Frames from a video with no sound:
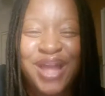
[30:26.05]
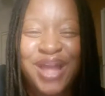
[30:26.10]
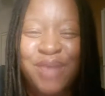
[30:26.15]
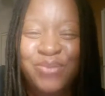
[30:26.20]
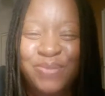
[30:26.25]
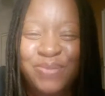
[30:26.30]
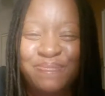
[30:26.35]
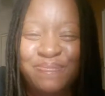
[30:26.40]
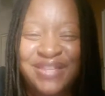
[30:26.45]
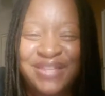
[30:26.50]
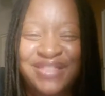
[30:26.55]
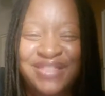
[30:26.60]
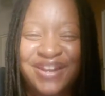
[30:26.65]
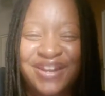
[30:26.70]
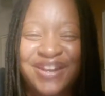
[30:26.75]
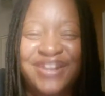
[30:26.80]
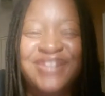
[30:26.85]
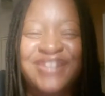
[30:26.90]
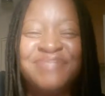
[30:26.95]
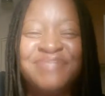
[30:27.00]
I would be
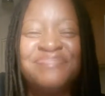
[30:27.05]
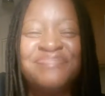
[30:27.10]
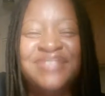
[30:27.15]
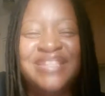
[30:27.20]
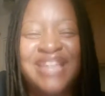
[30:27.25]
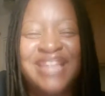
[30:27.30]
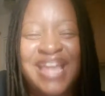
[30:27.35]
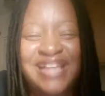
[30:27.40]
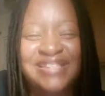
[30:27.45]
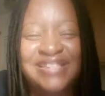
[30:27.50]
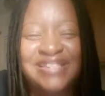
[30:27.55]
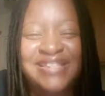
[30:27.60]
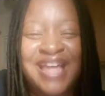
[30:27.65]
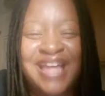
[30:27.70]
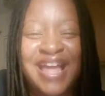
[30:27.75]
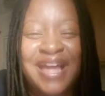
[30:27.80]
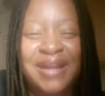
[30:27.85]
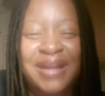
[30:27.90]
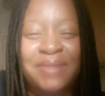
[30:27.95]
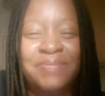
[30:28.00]
there next
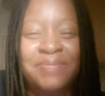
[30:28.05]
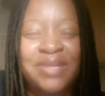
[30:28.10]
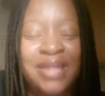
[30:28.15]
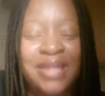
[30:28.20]
time.